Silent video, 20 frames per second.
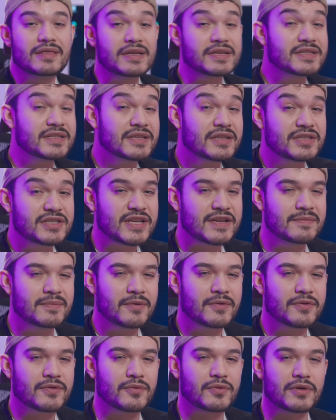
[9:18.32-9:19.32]
This is
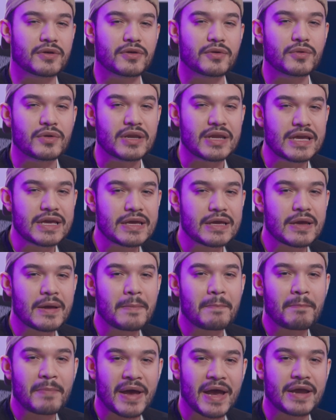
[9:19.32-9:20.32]
achievable through the unique
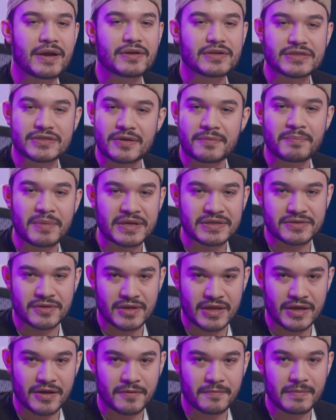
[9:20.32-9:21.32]
panel subpixel
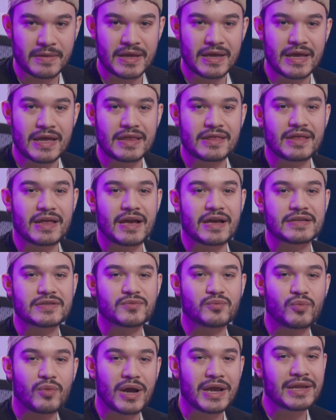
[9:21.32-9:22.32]
layout that
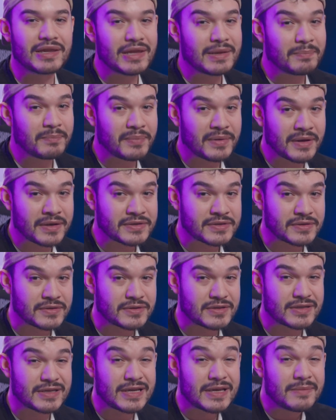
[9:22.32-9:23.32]
has white lit
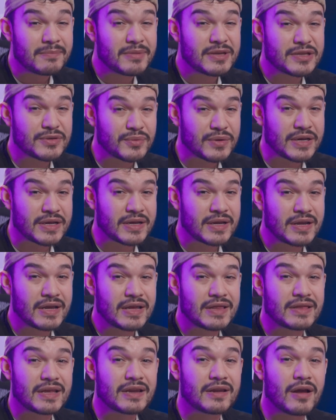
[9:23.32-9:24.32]
pixels in between
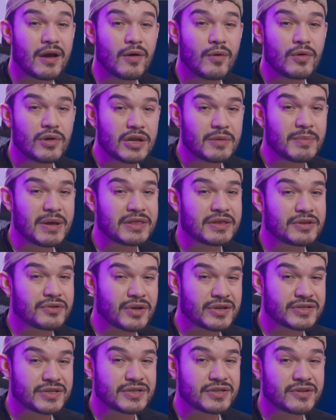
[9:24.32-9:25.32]
that not only make the
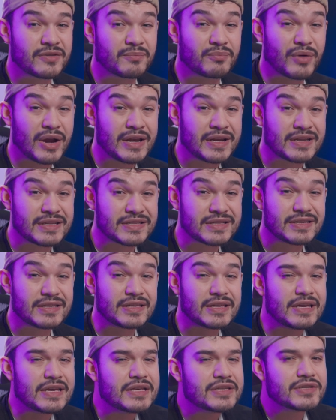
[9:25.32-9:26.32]
transition of brightness
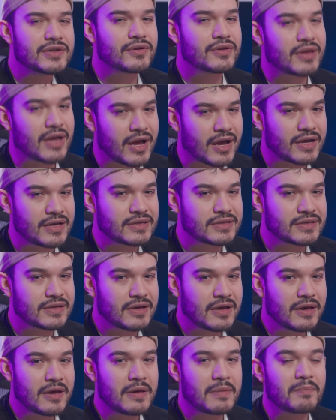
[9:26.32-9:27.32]
easier in the eyes,
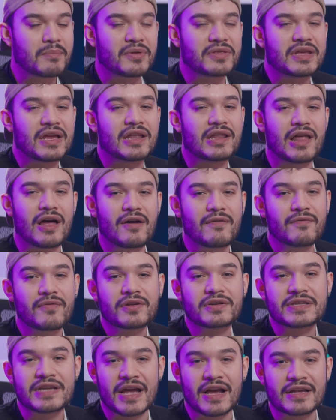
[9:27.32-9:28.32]
but they allow
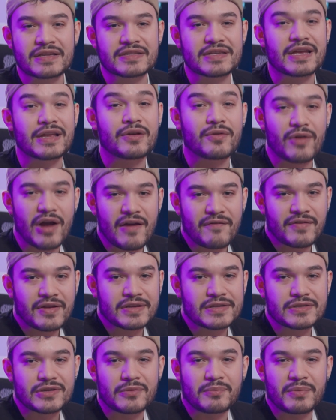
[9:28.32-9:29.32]
for text and
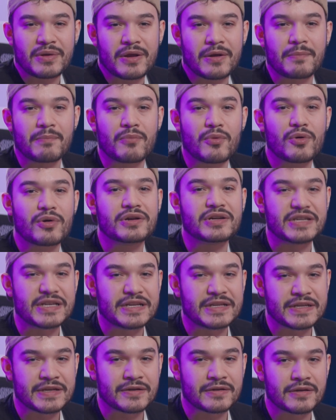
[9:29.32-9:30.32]
graphics to appear more
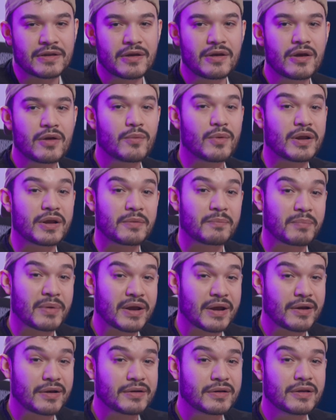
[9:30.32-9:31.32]
detailed when
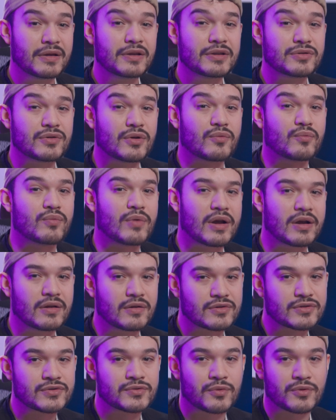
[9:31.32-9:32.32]
compared to a
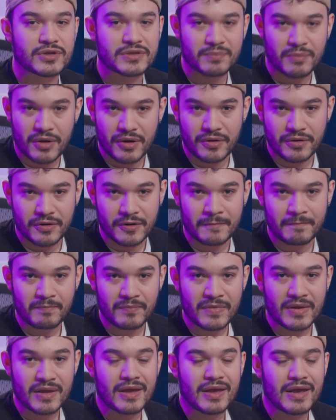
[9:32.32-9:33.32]
regular source monitor.
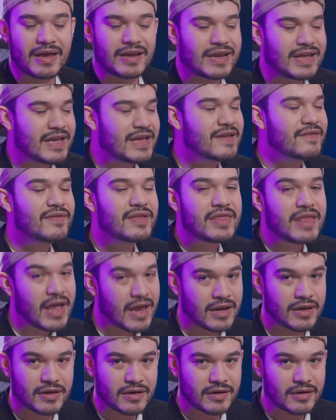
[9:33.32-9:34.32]
And even
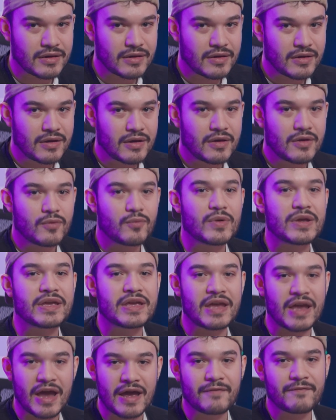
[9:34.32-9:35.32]
then, we
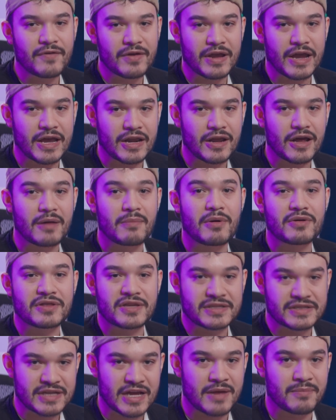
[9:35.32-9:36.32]
can't forget about
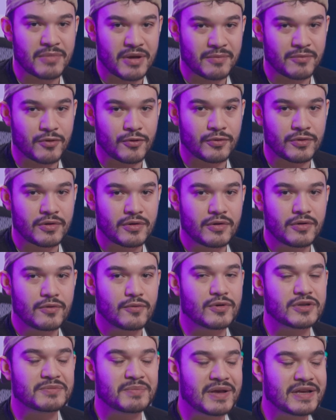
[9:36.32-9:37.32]
the standby mode,
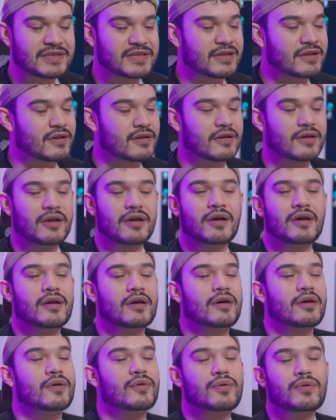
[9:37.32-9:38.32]
which makes it
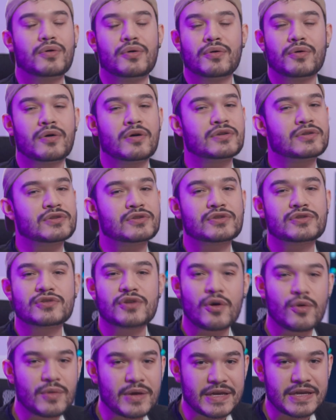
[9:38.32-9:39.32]

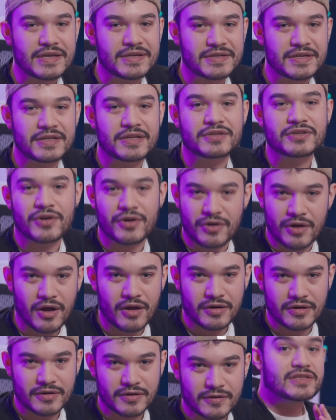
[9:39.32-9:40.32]
so easy to turn
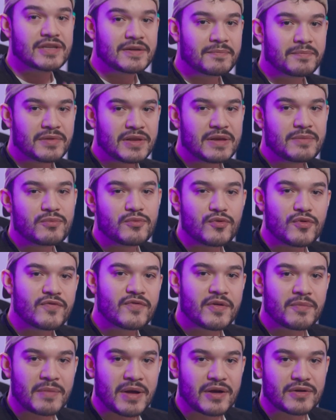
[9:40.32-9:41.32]
on. Simply
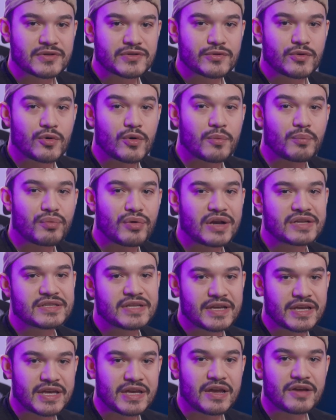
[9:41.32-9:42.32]
move your mouse or
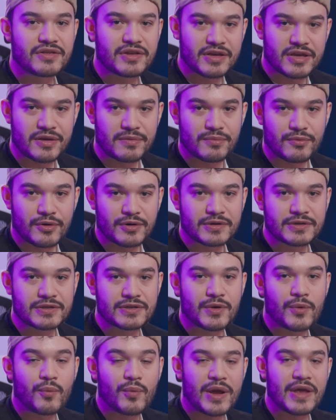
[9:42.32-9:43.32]
press a key on the
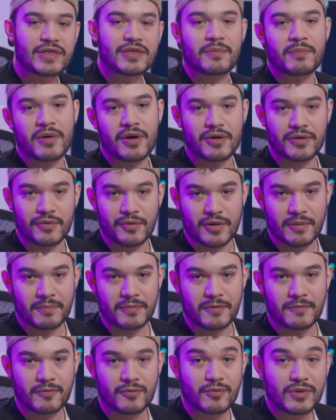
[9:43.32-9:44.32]
keyboard to wake the monitor
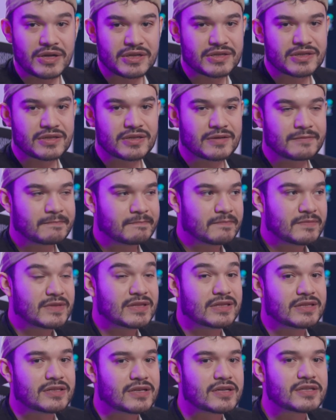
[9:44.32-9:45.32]
up, which
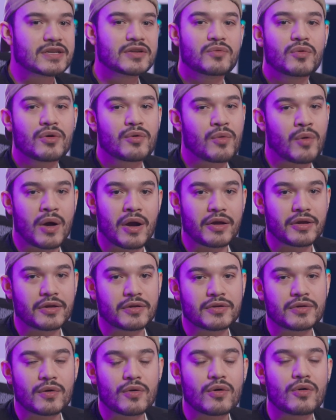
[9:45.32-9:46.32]
doesn't require
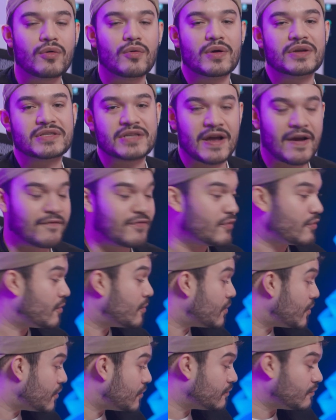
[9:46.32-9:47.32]
you to always have the
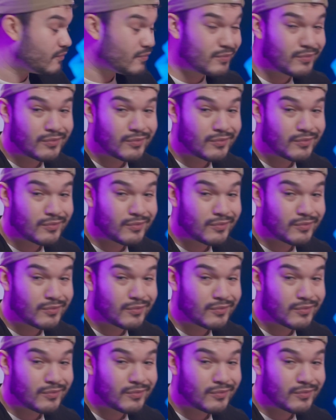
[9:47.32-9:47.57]
remote